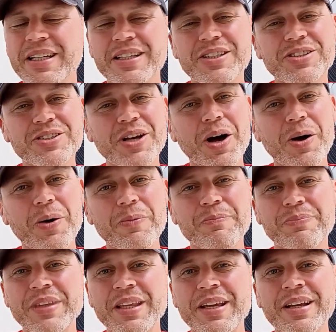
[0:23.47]

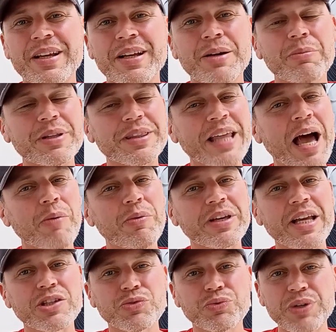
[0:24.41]
So, but that
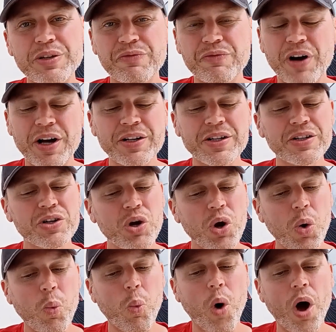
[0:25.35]
one gets refunded
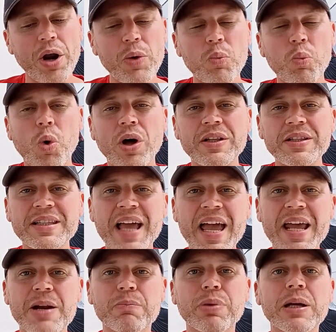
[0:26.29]
one and one
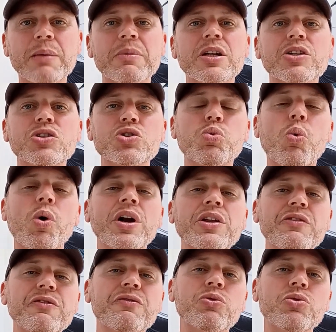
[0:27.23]
day to bring me to
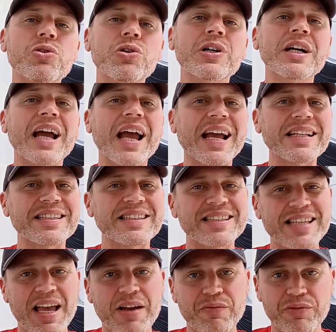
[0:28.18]
24 and
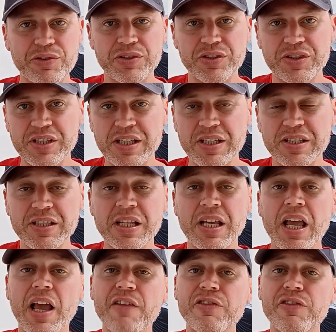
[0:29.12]
10 for the season.